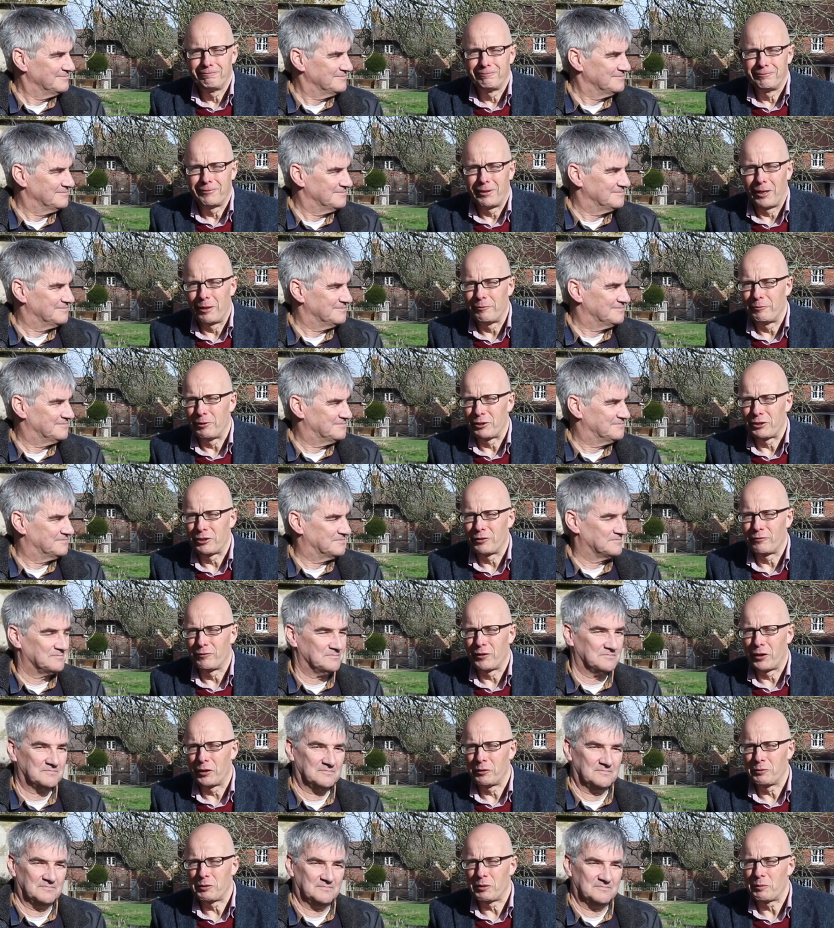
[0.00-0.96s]
Speaker 1: I'm Richard
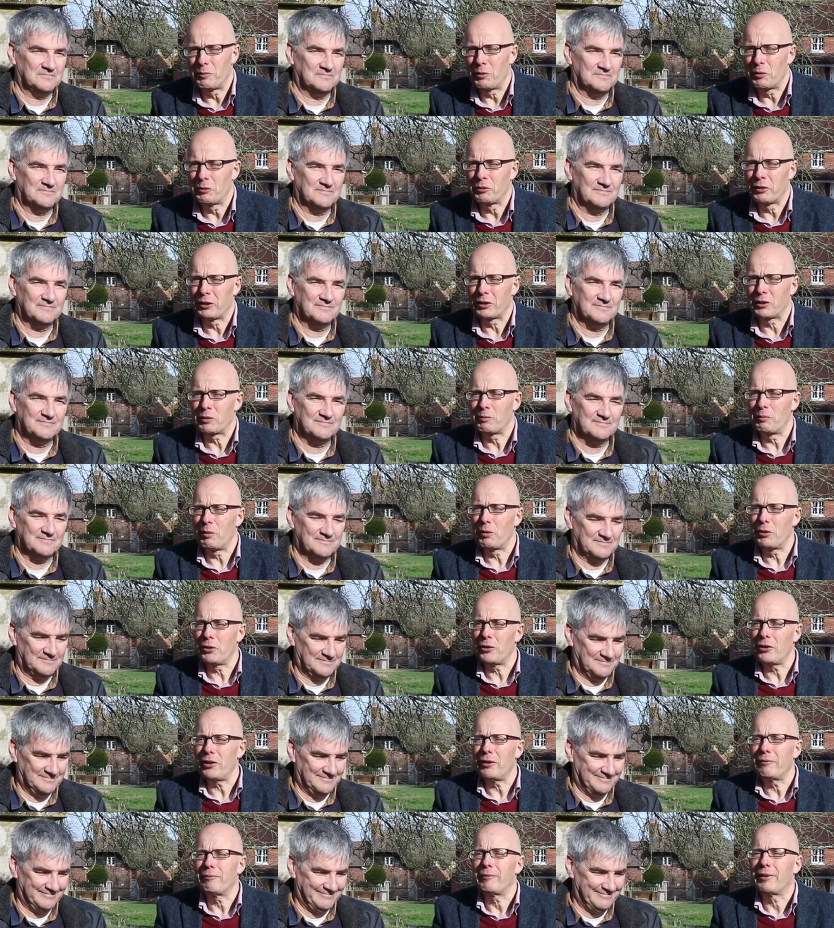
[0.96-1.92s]
Vobes, the Bald
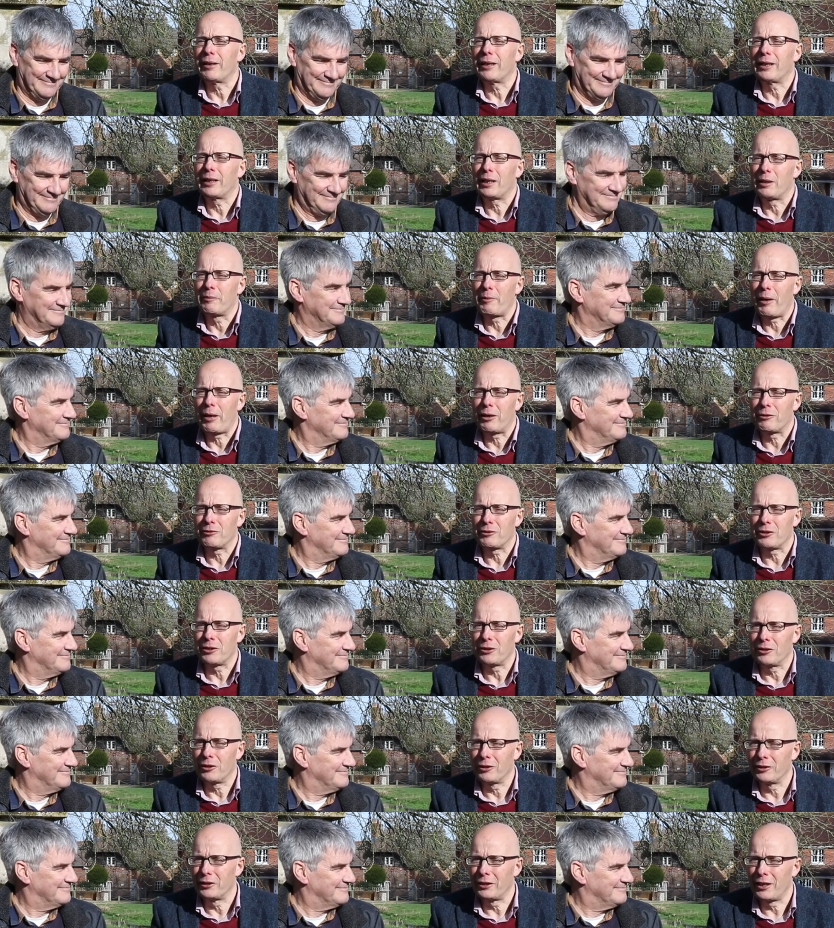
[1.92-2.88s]
Explorer, and I'm out
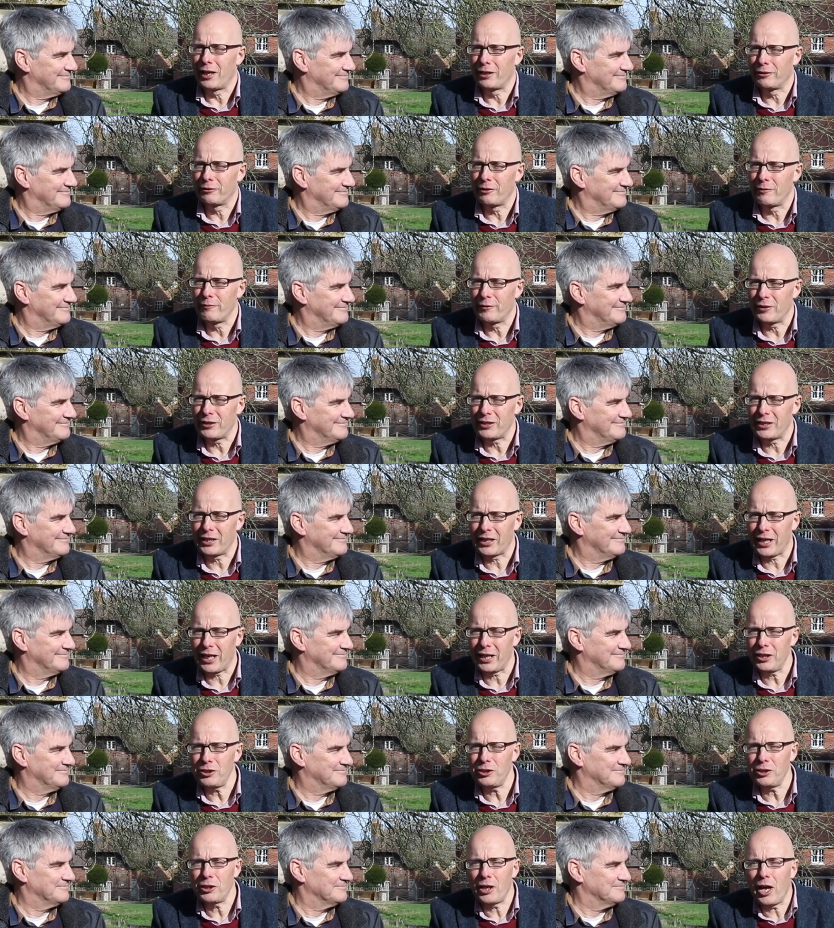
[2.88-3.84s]
on another
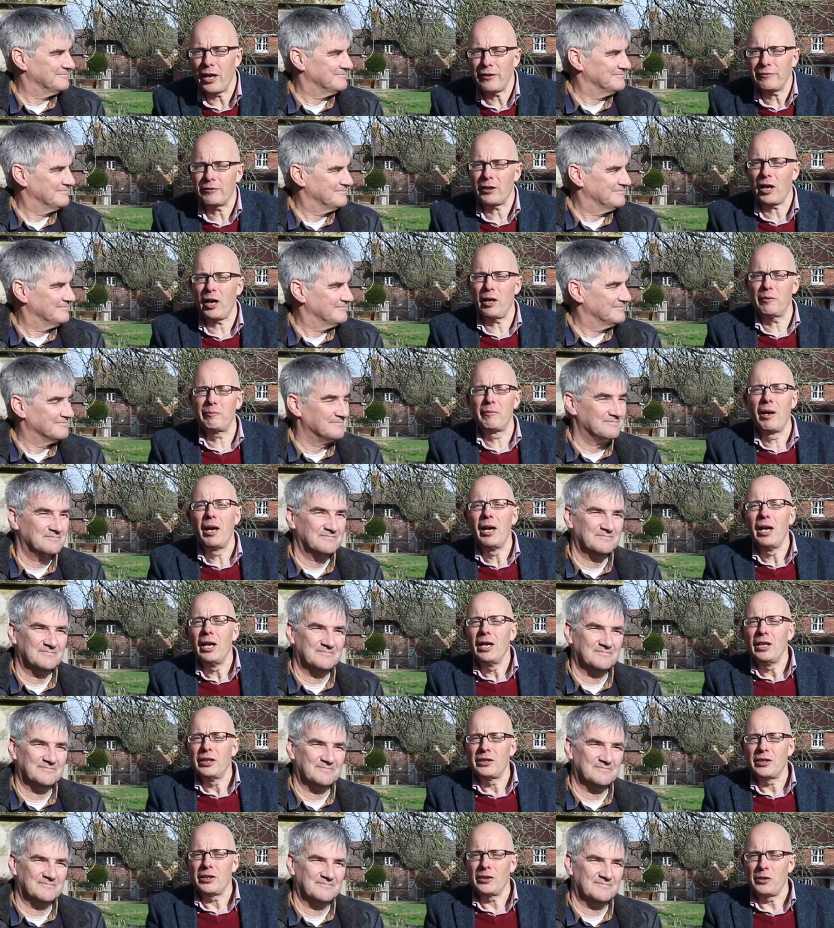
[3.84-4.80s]
investigation. I've come
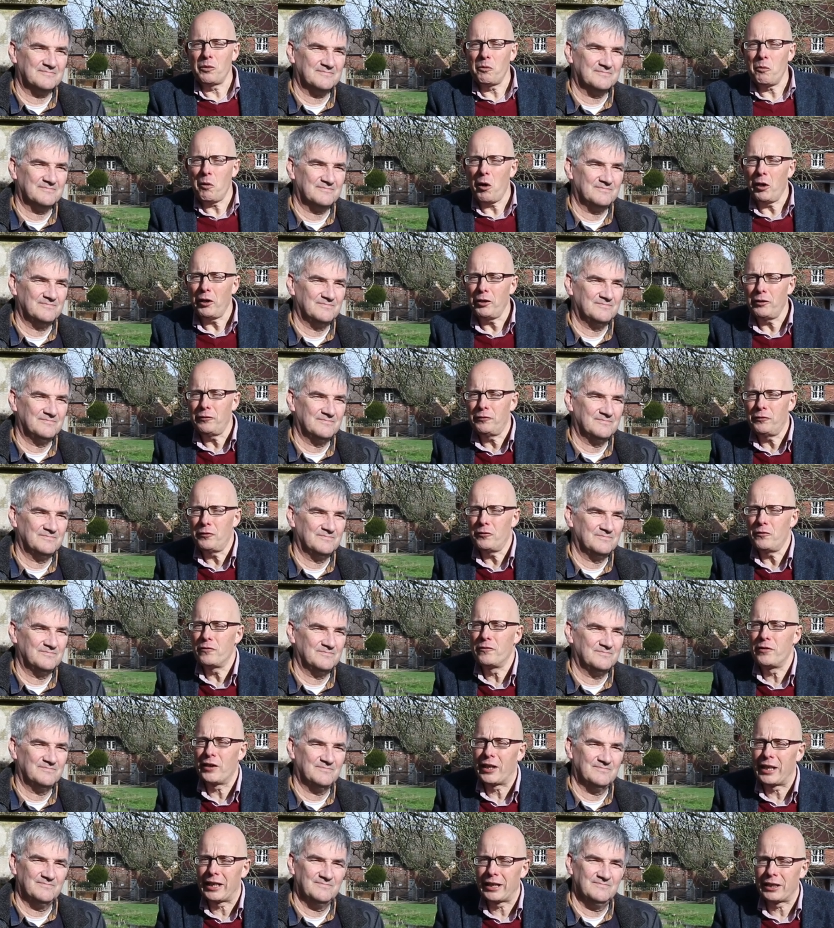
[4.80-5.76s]
to the wonderful
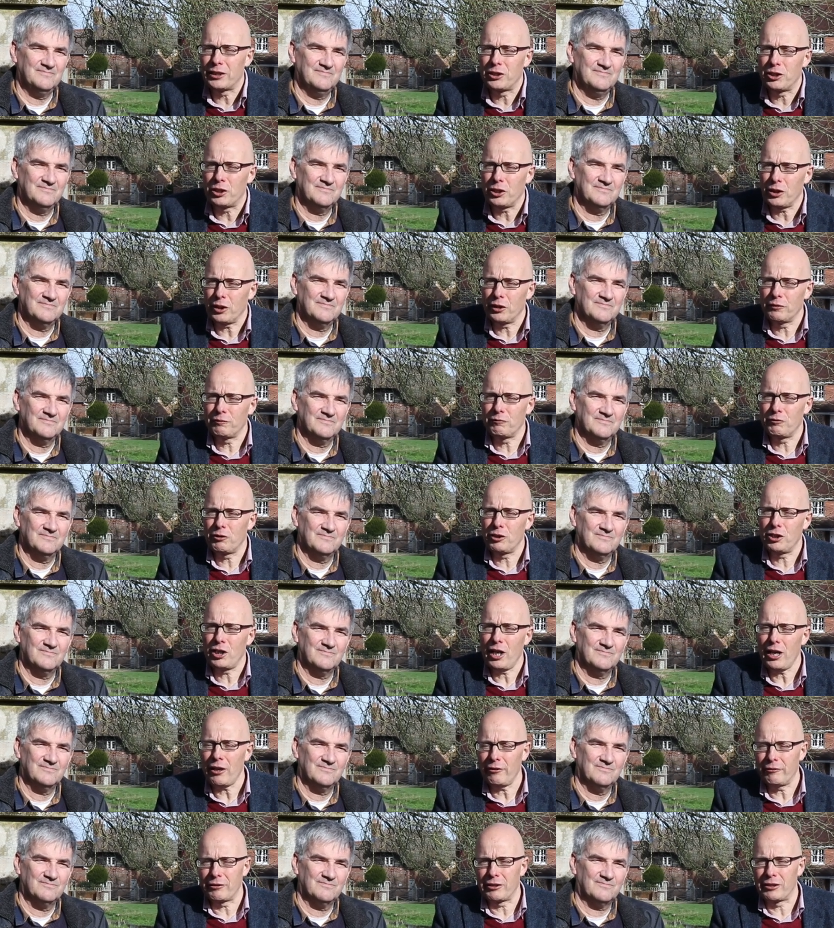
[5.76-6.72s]
village of
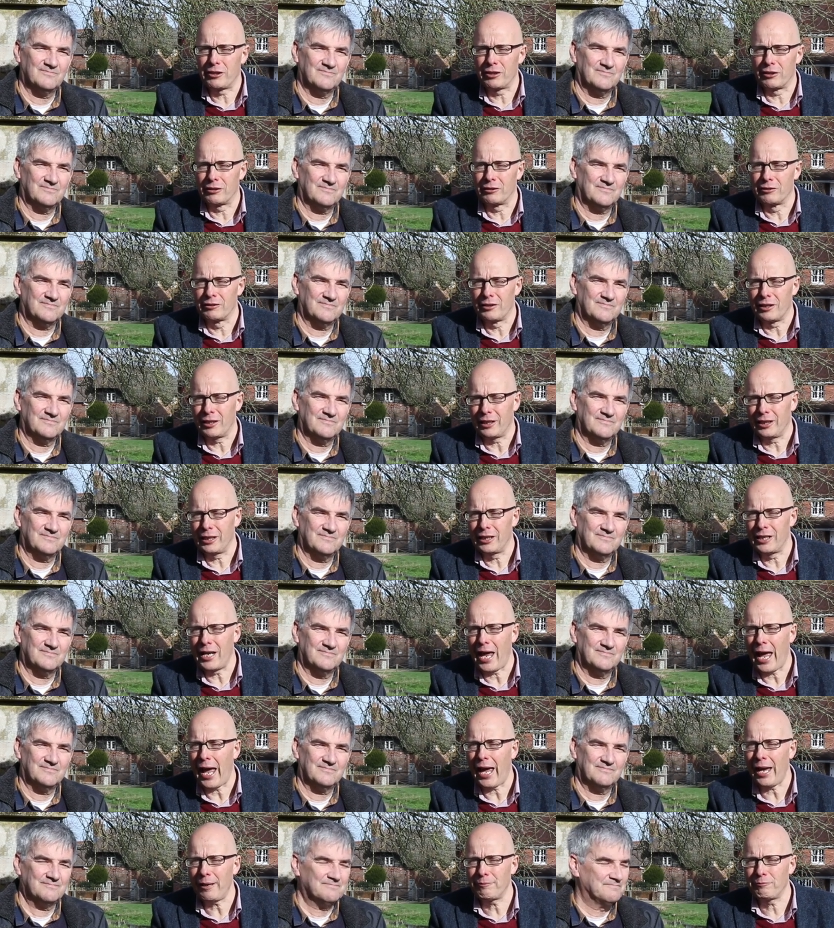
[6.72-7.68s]
Cheriton in
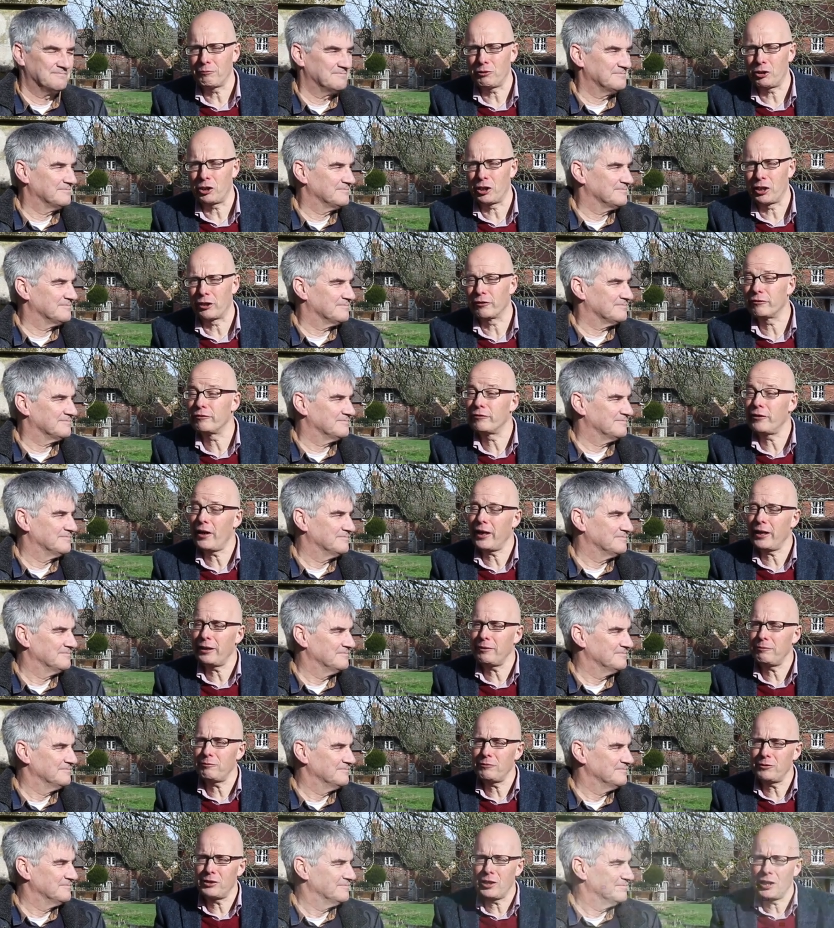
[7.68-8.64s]
Hampshire,
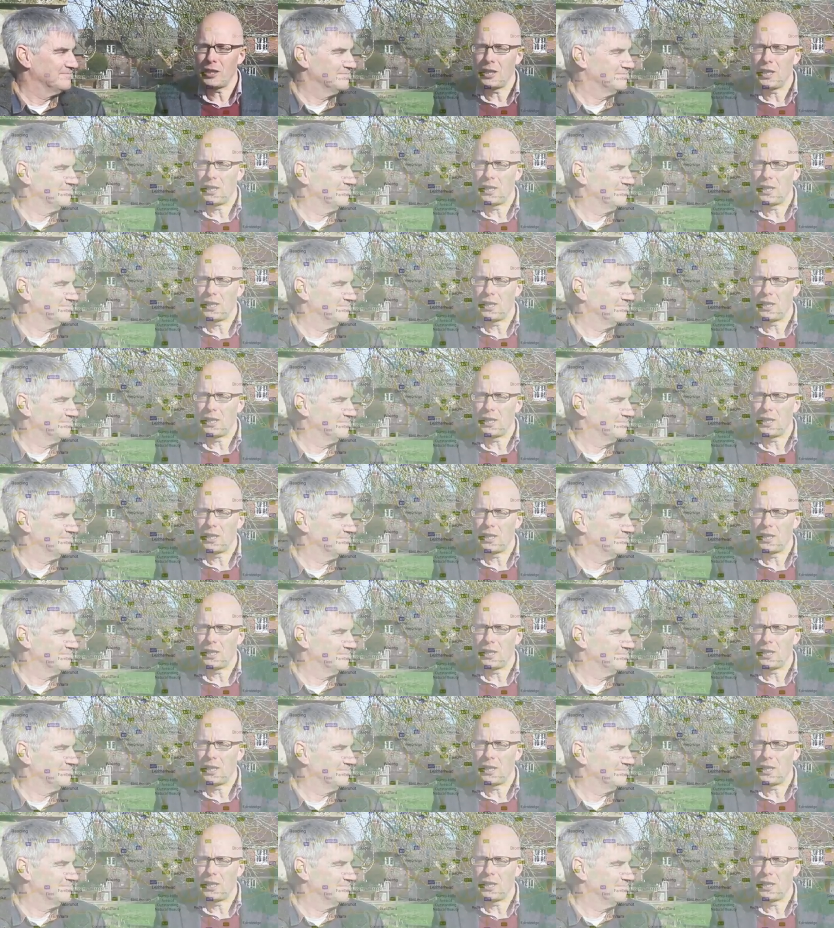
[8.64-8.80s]
famed